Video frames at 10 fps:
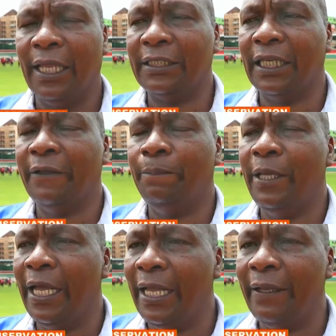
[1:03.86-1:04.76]
that is
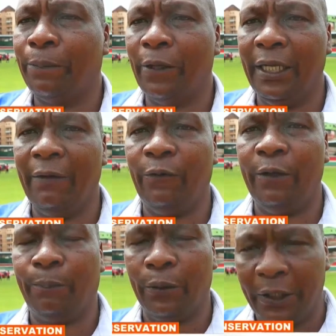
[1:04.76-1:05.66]
being
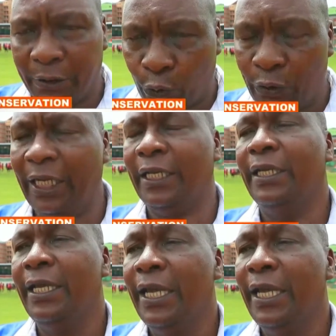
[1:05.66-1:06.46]
played today,